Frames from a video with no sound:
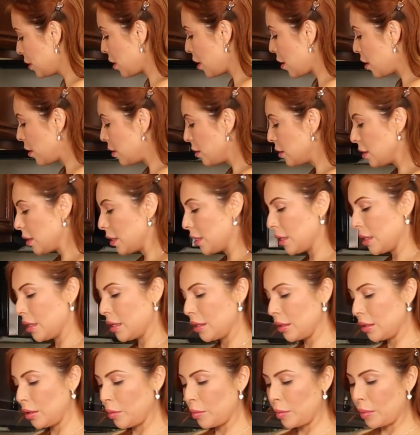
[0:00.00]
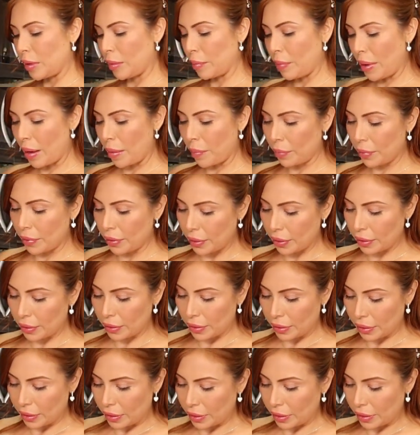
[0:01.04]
salt, a little bit of pepper.